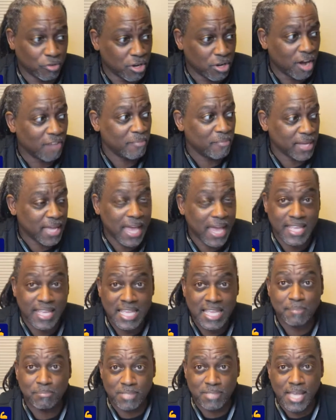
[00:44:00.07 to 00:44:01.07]
government got to
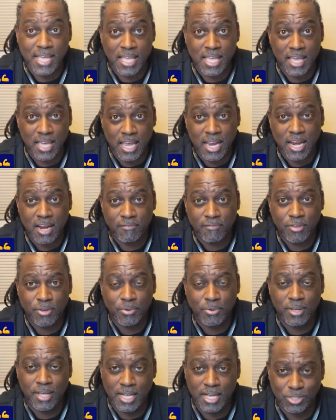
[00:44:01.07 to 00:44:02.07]
keep taking care of
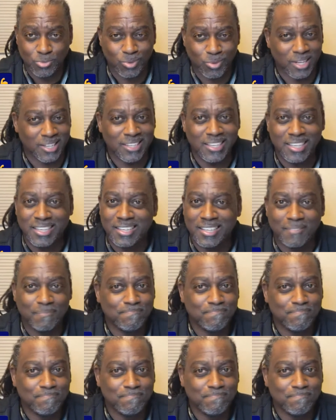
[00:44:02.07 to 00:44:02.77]
you, guess what?